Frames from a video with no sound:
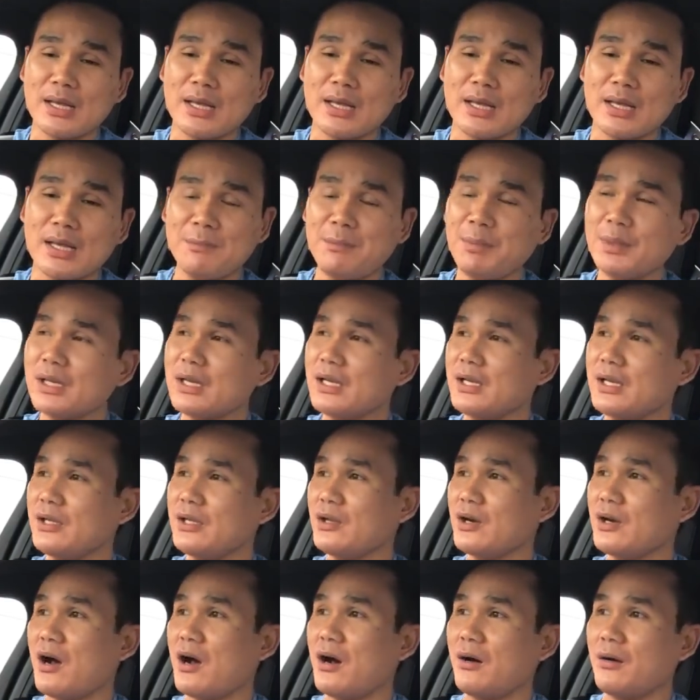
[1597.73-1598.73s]
Typically,
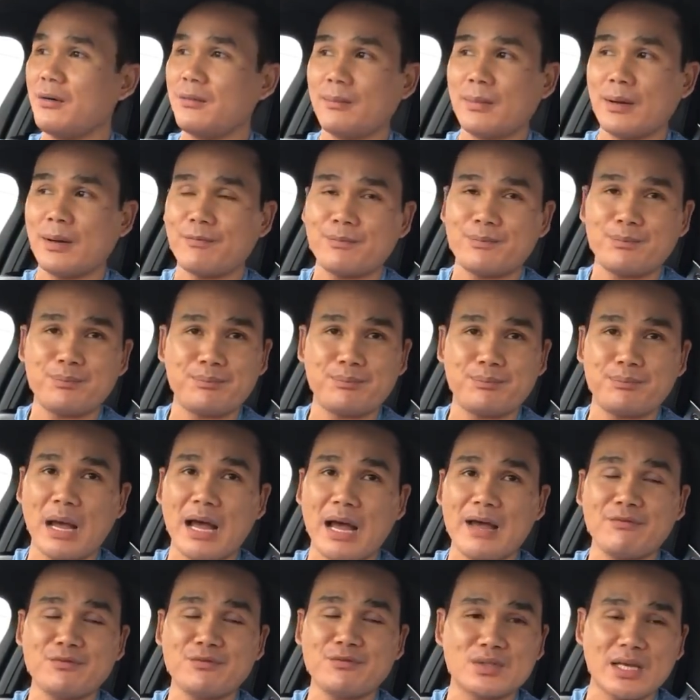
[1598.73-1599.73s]

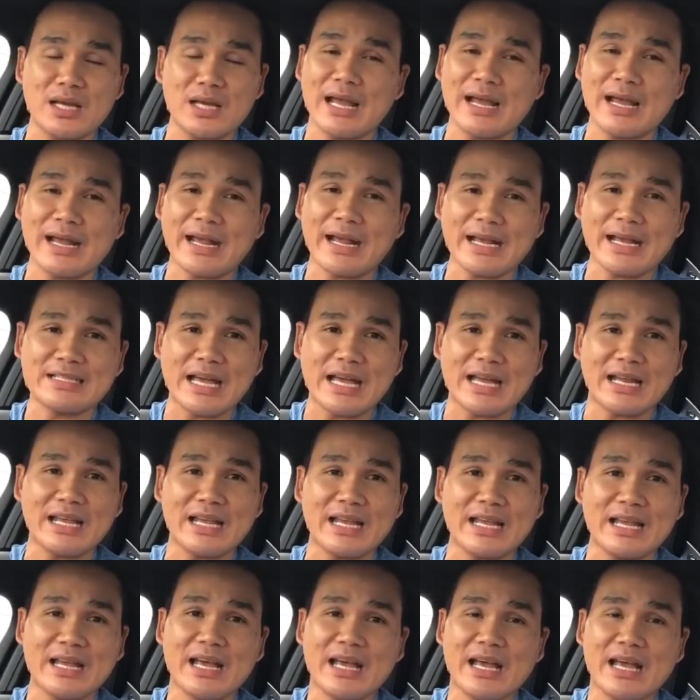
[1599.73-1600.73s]
like I said,
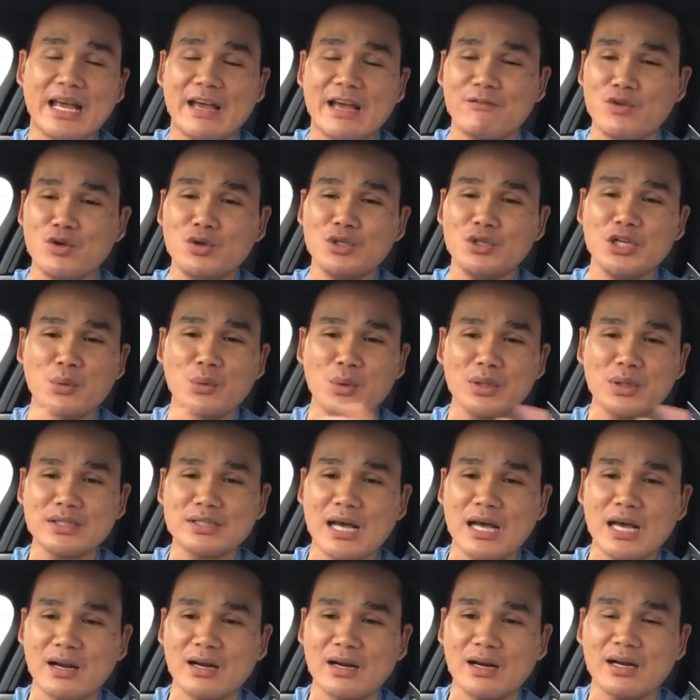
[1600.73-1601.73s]
if you deal with
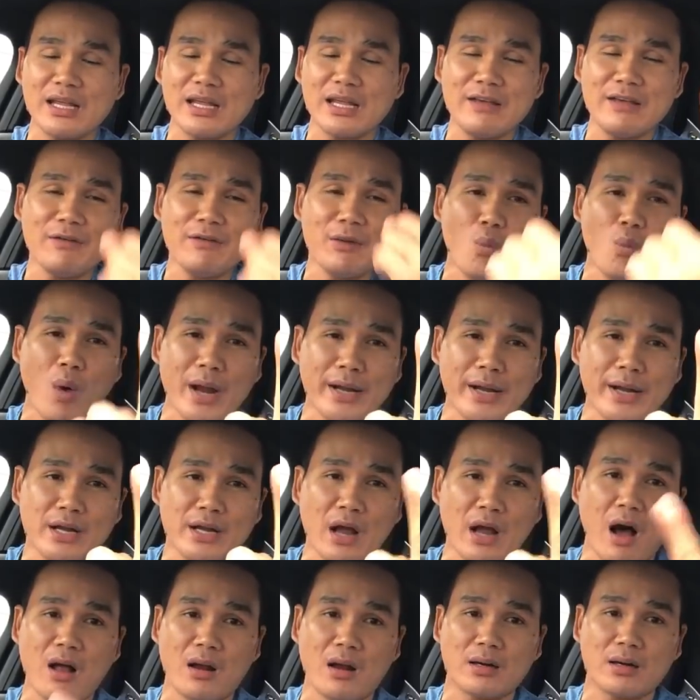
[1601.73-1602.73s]
seller, even
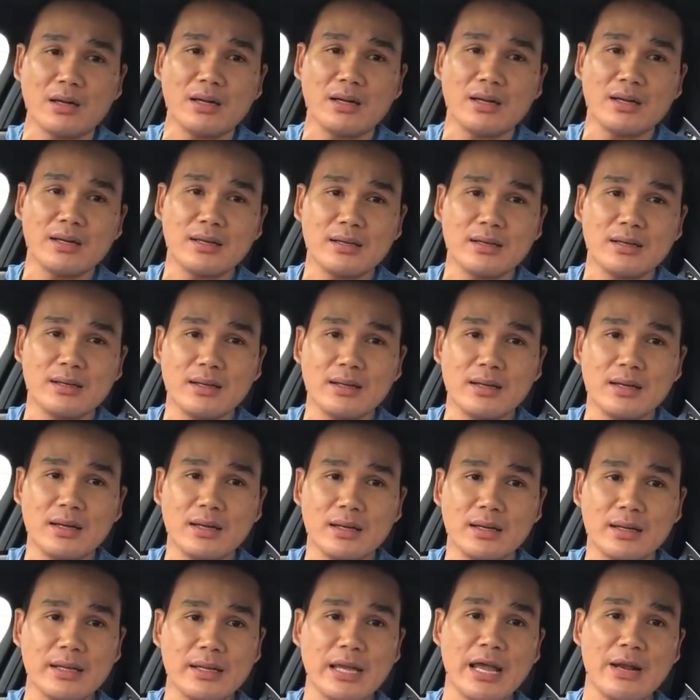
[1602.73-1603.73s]
$1
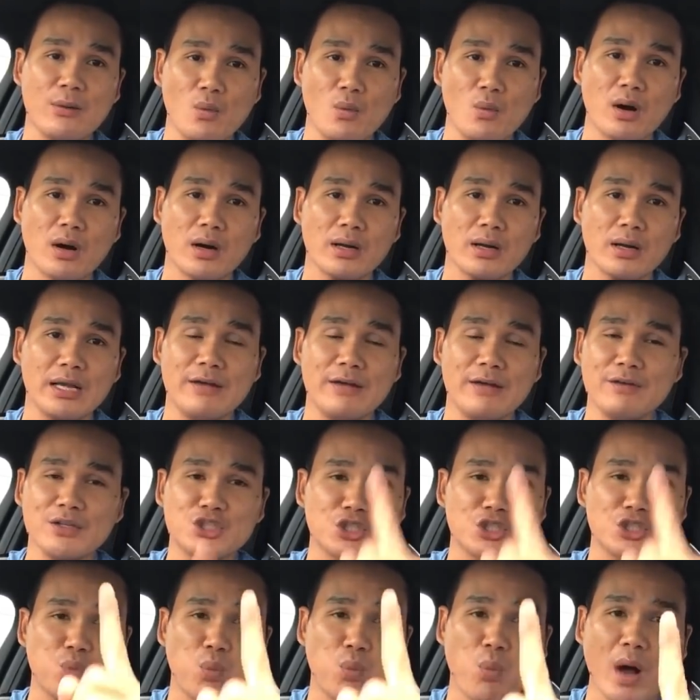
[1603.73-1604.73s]
can work. Even
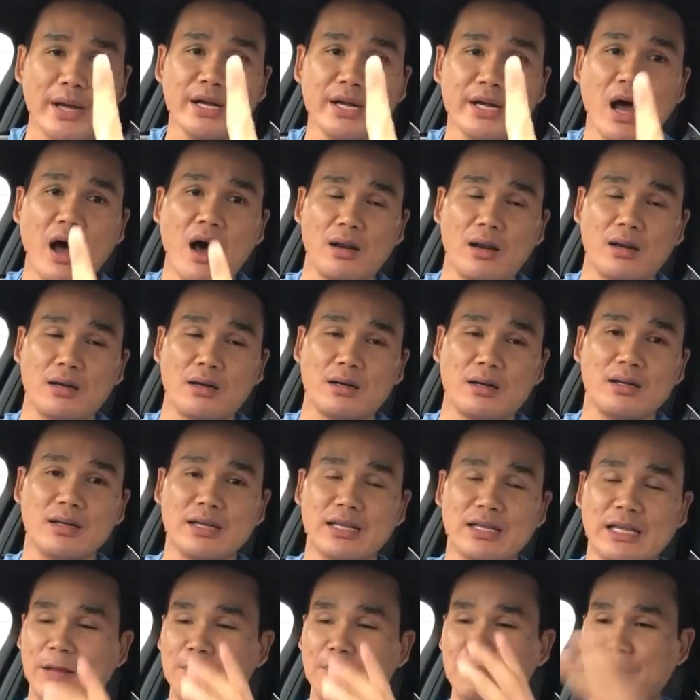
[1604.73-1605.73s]
just $1
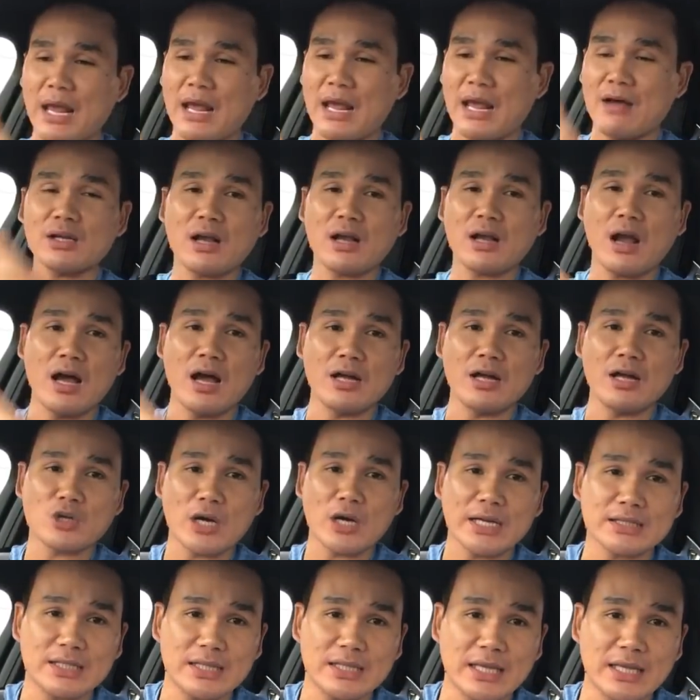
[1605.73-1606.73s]
can bound the
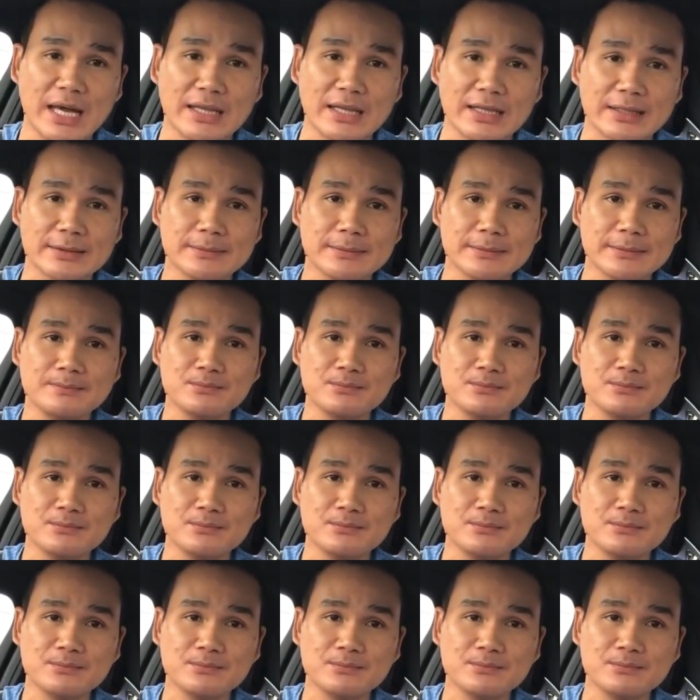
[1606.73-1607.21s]
contract together.